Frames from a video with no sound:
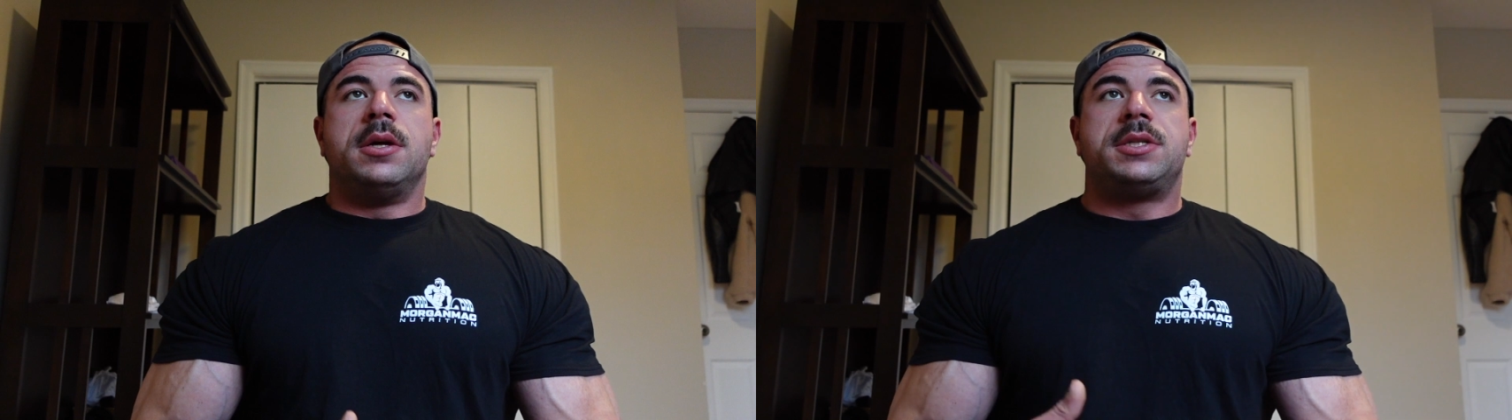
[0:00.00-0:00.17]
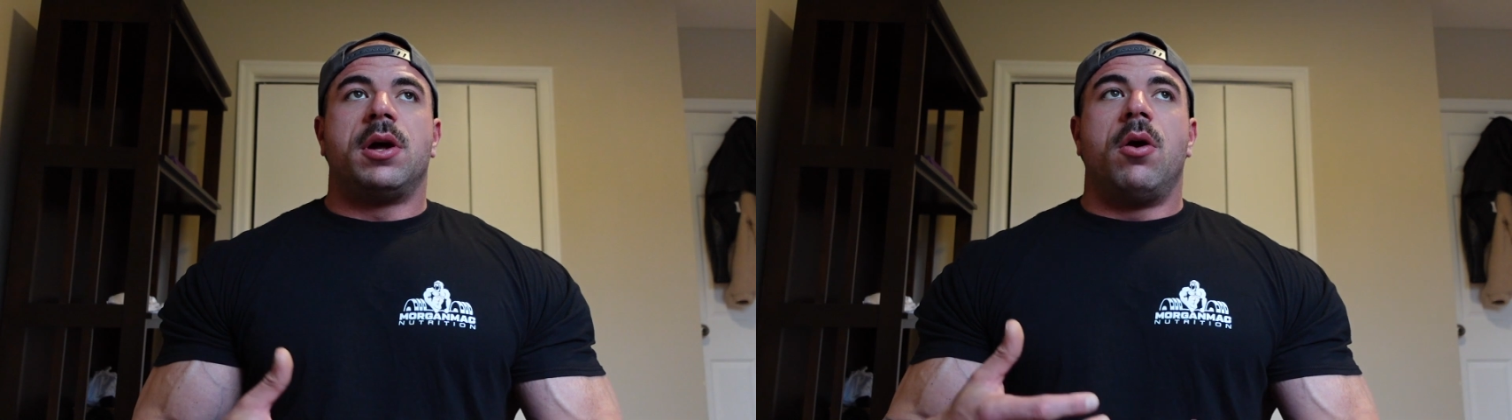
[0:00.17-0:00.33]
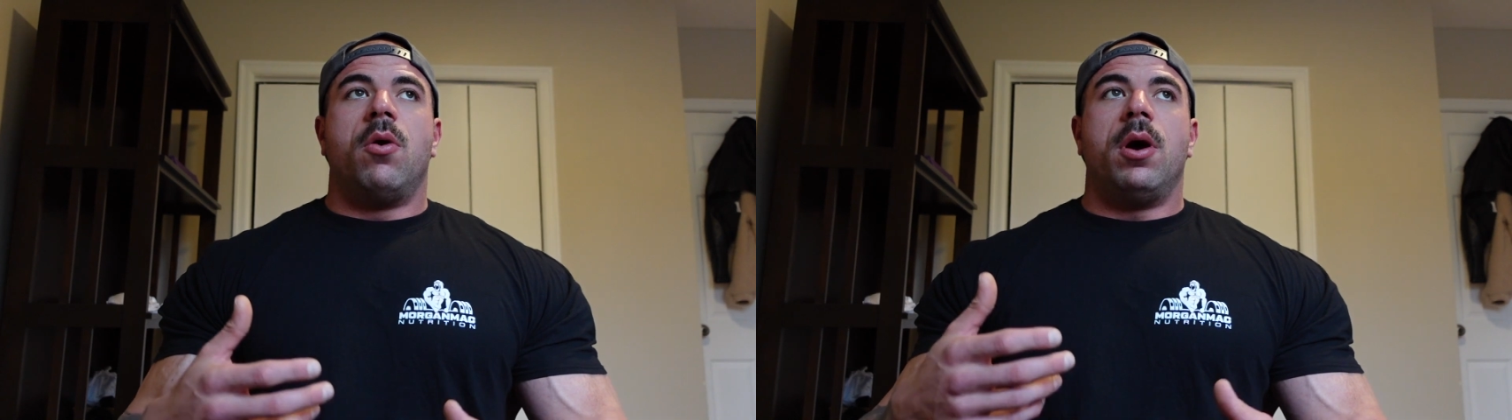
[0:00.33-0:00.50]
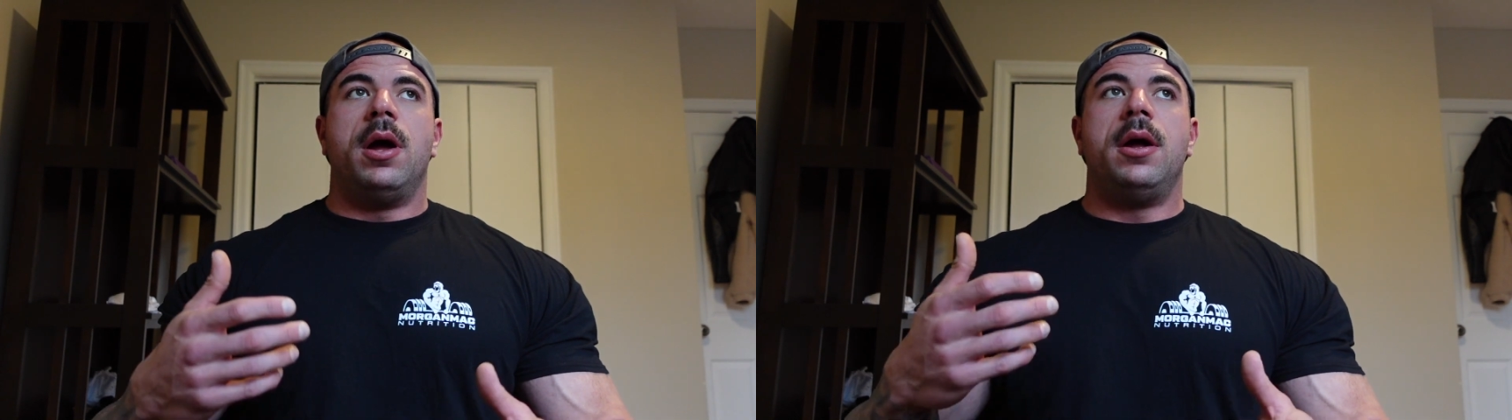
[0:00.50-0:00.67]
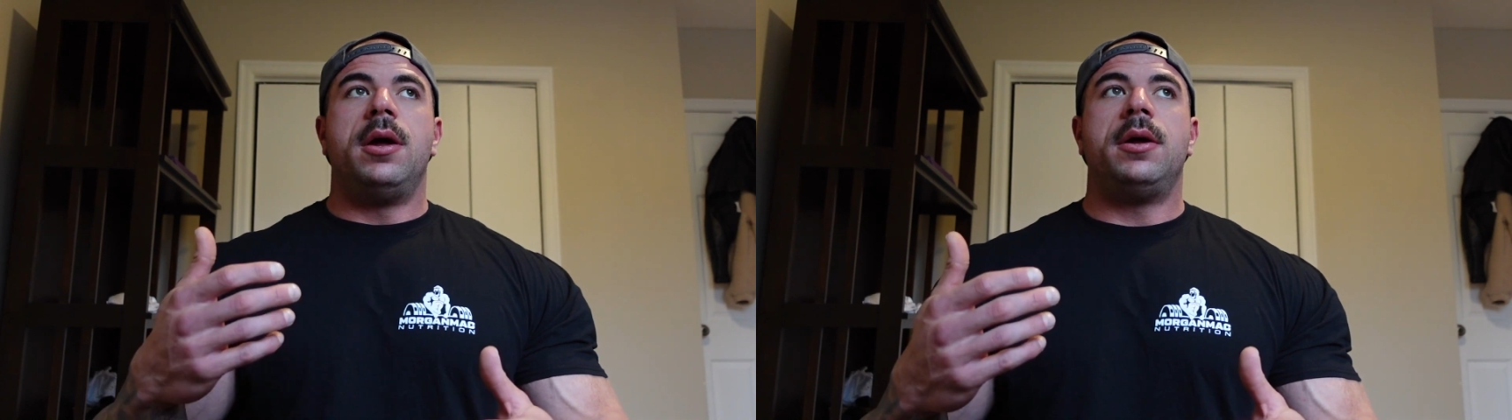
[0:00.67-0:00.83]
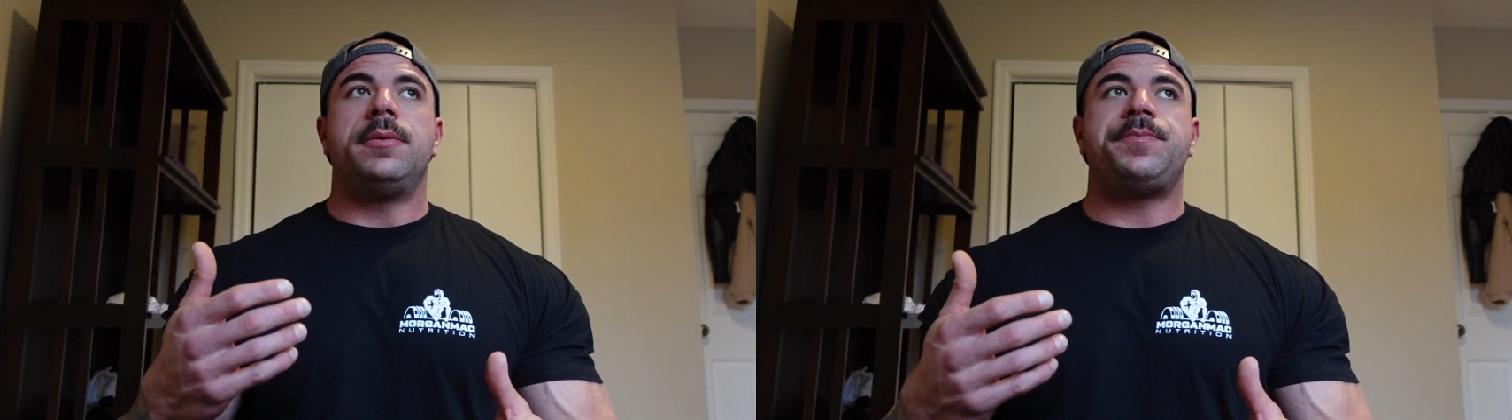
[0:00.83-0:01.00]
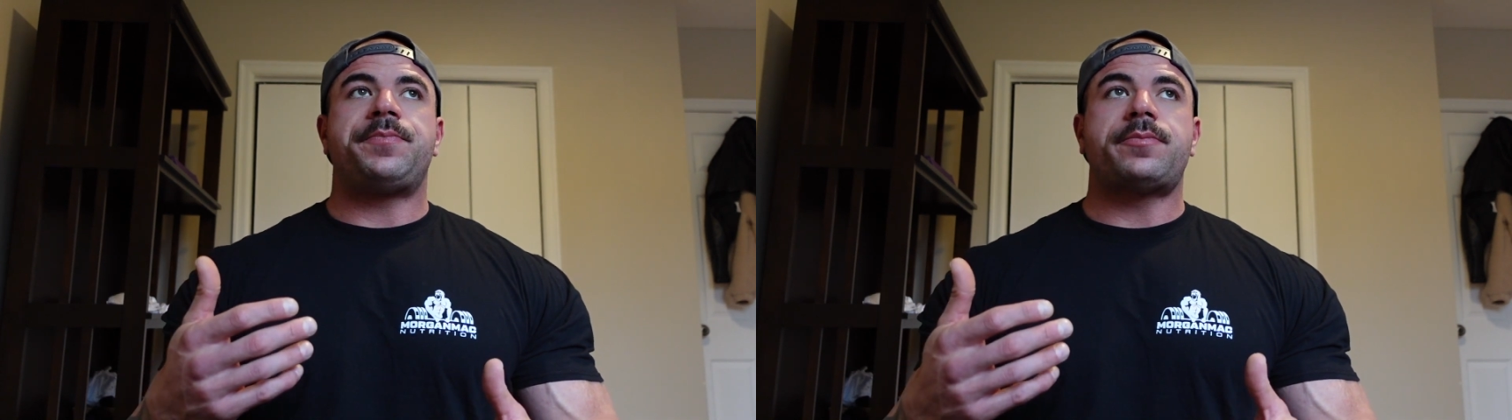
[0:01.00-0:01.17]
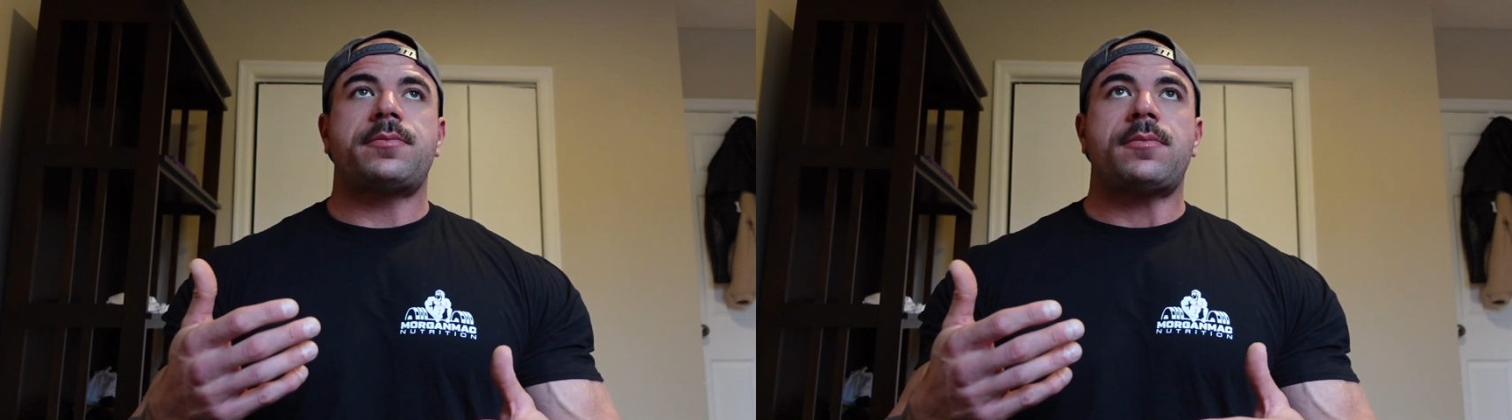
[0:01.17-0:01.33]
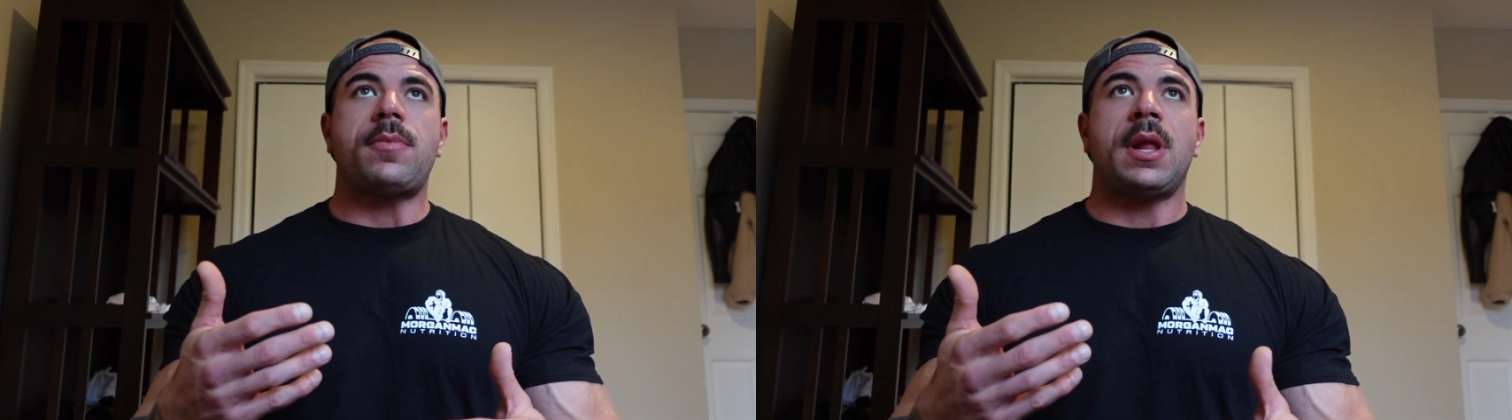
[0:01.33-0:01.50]
So,
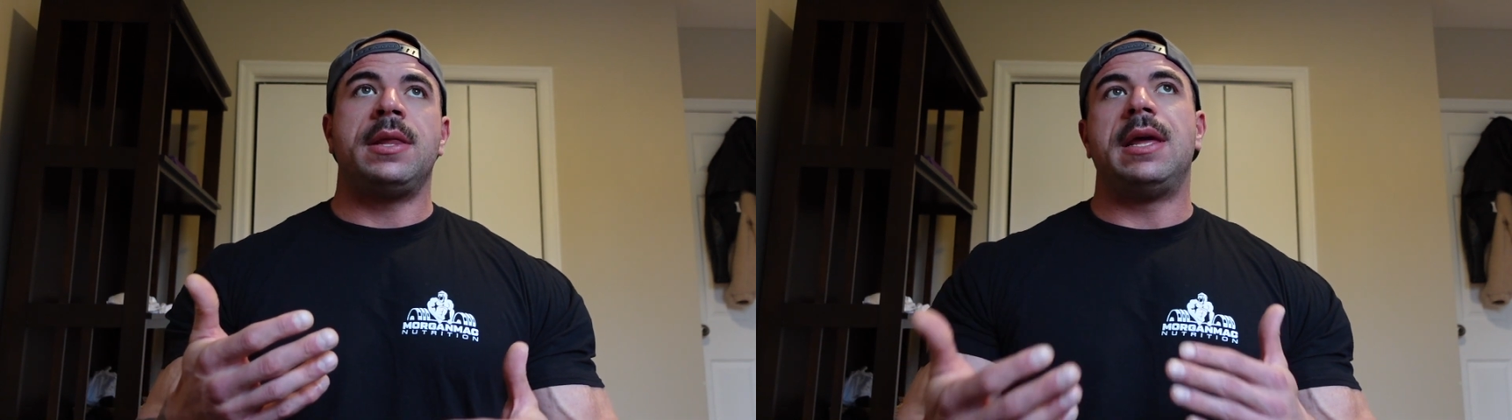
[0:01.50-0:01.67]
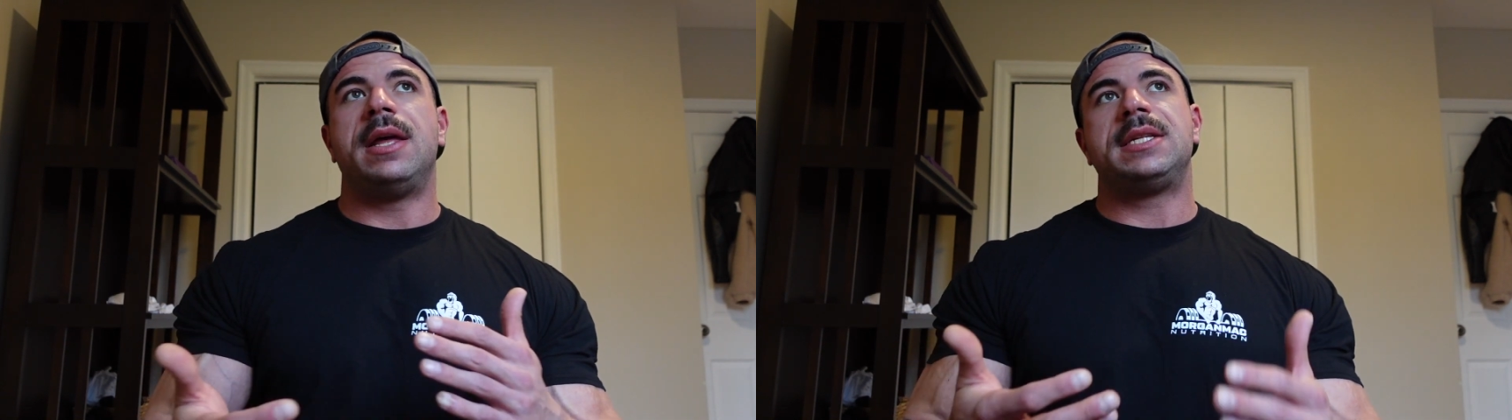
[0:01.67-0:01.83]
now